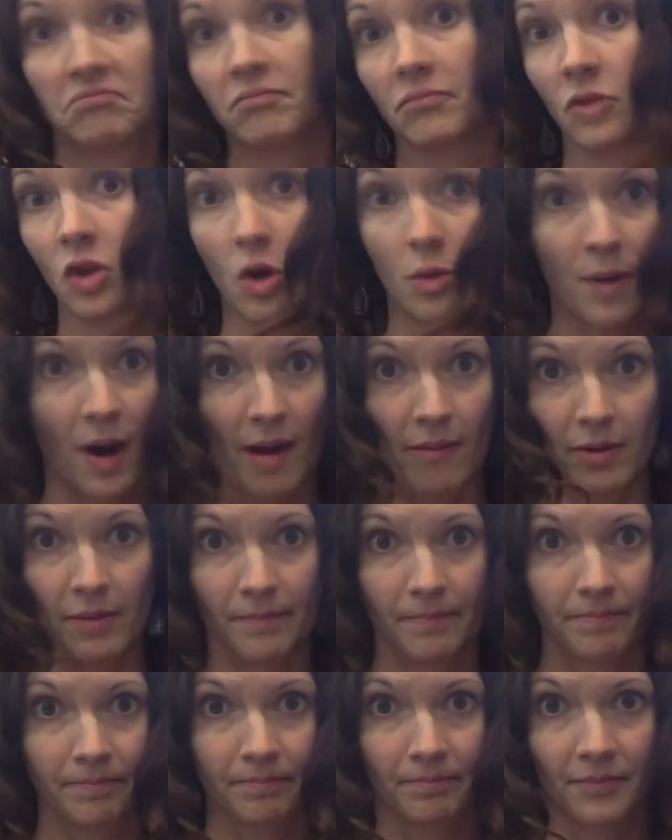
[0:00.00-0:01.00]
no problem.
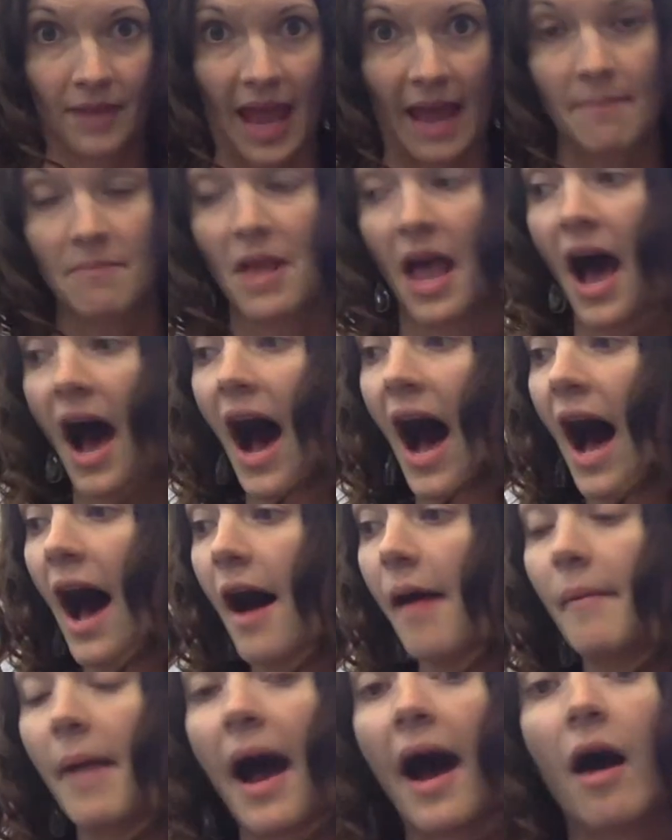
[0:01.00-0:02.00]
Okay.
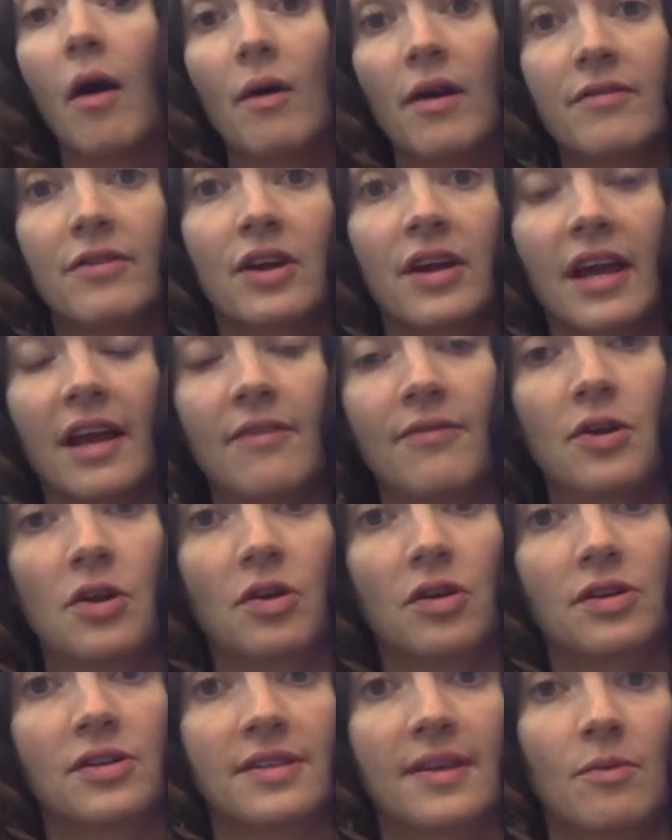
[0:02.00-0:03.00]
However, if
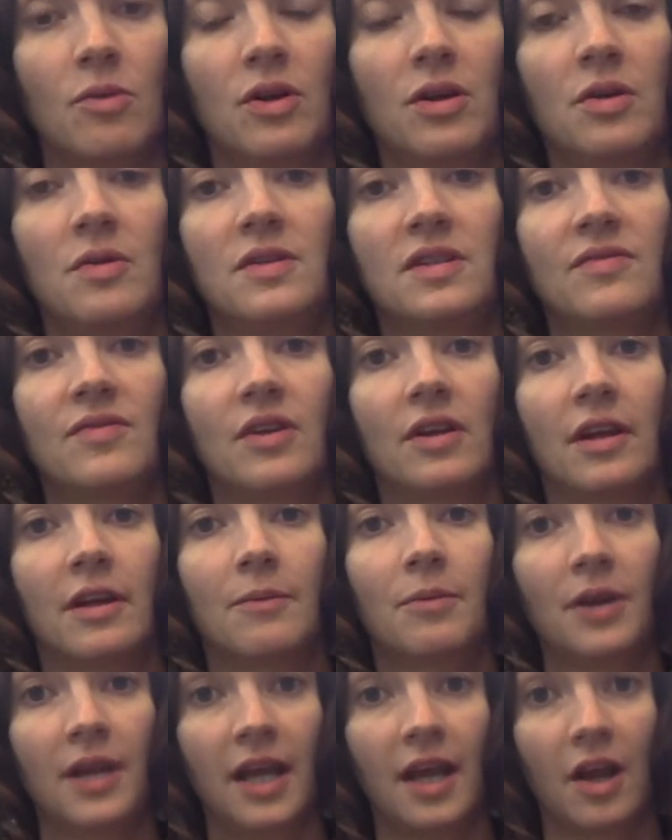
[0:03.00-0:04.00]
you're someone who's feeling
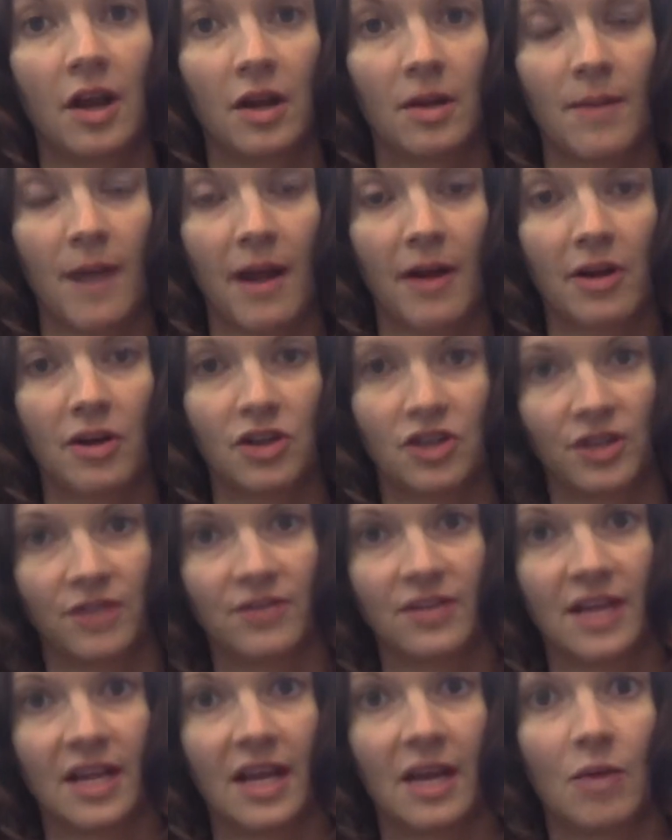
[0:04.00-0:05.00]
pretty good about your
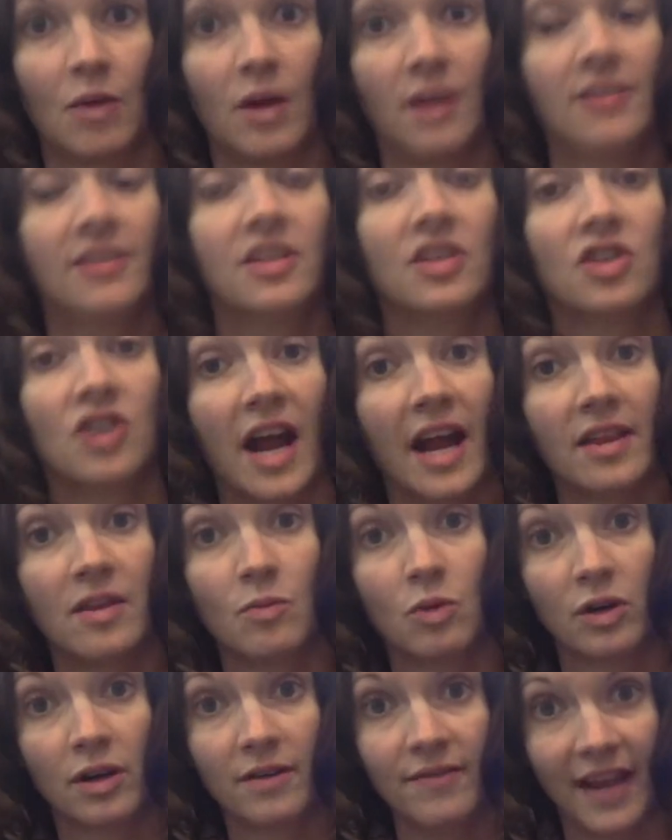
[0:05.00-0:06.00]
shifting and wants to try the
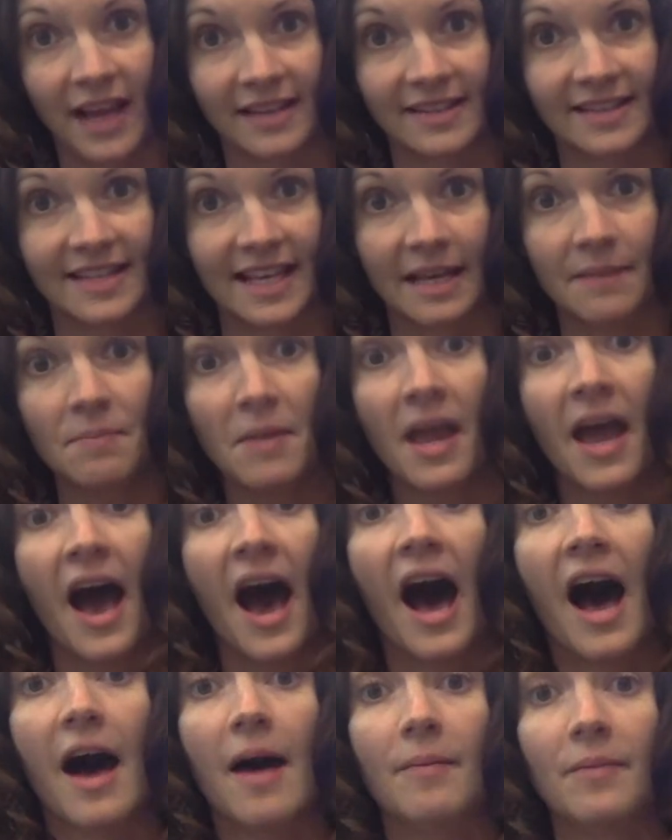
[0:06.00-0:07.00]
more advanced thing,
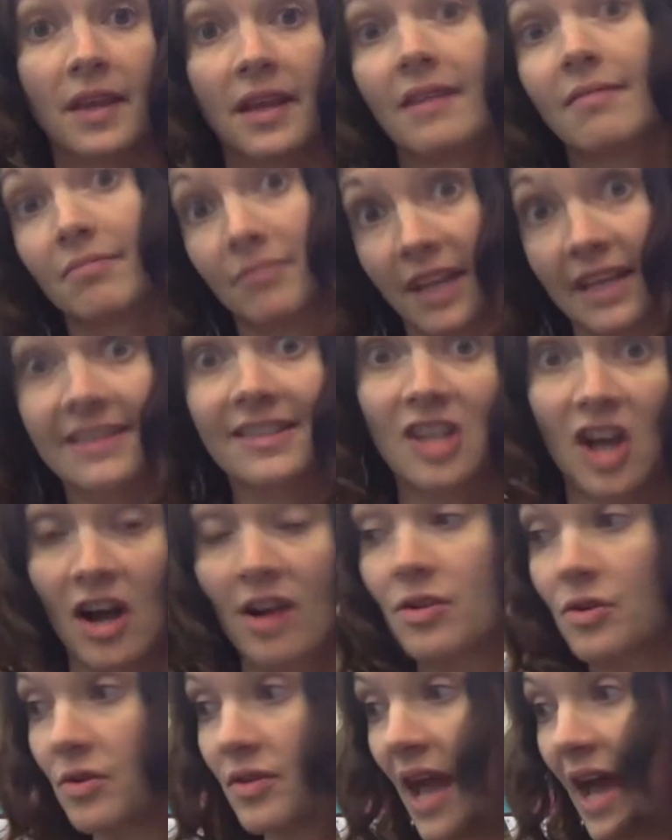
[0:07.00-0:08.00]
let's
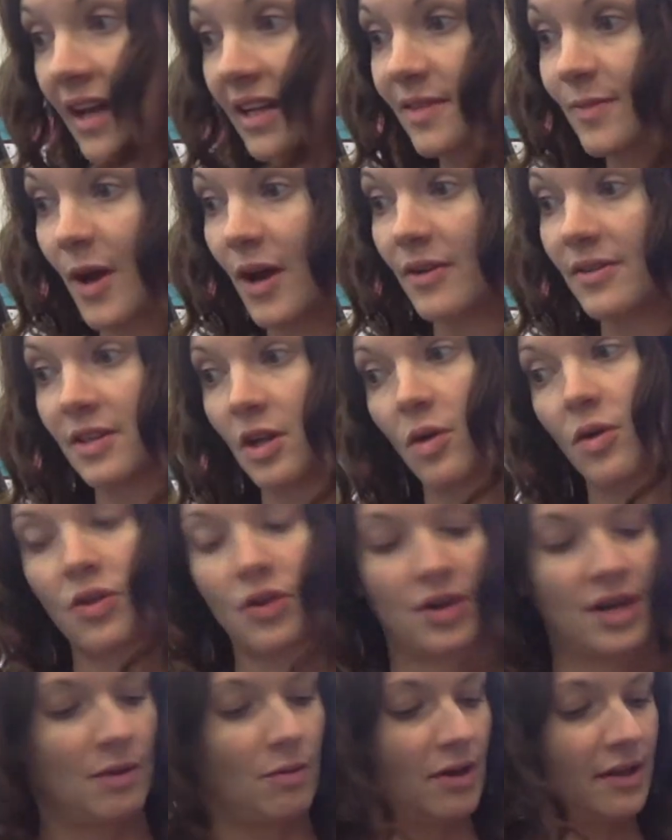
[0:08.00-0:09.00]
talk through that as well. So
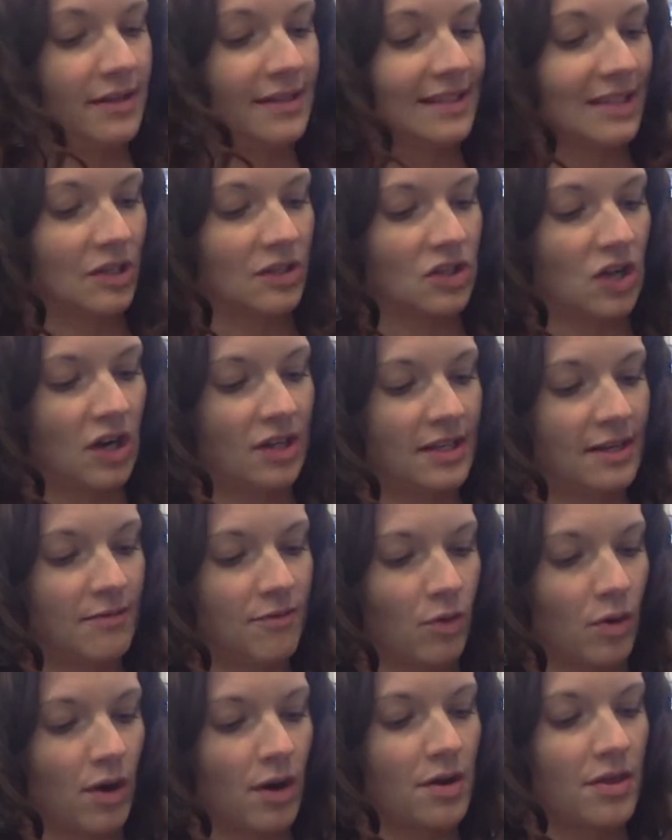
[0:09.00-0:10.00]
31 still starts in
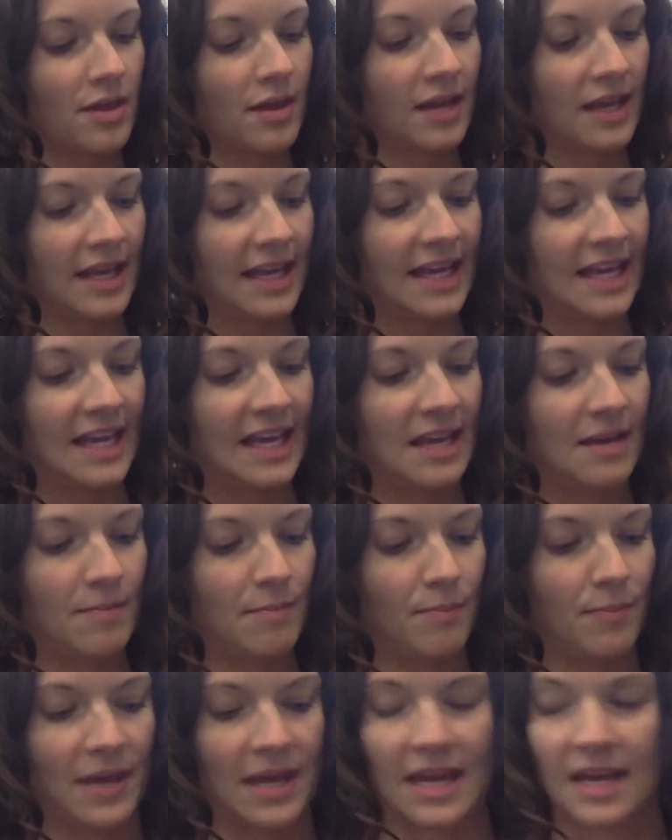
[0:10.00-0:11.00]
fourth, E,
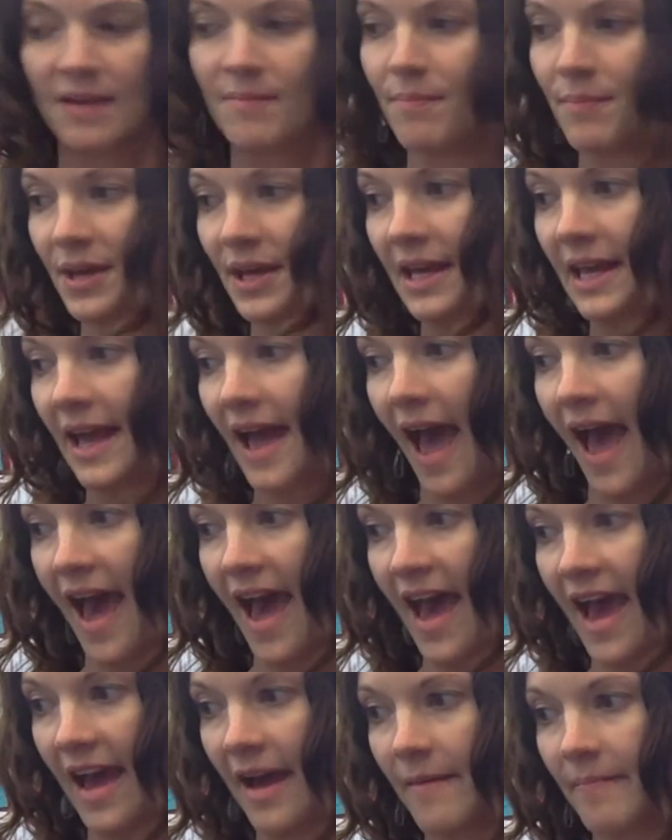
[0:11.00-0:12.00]
B, B,
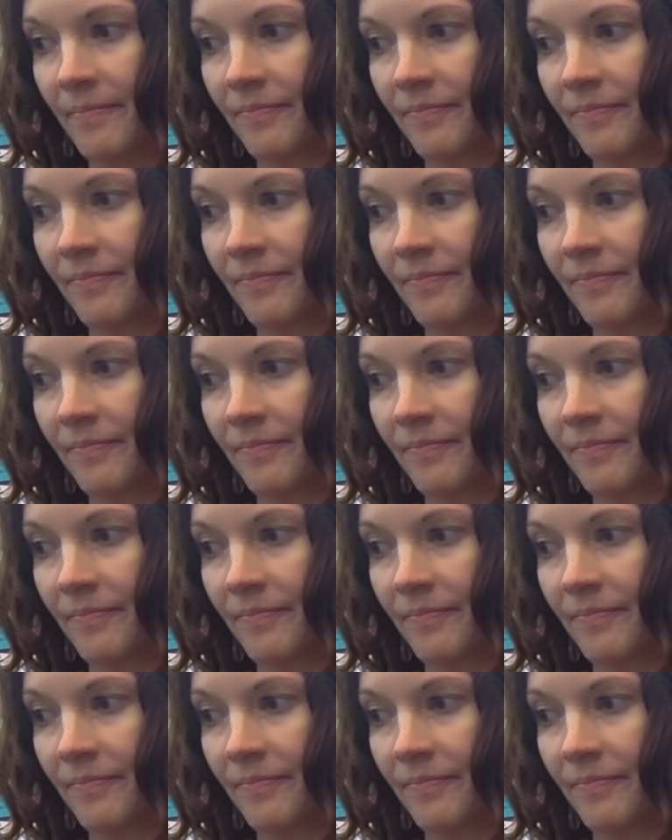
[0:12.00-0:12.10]
A.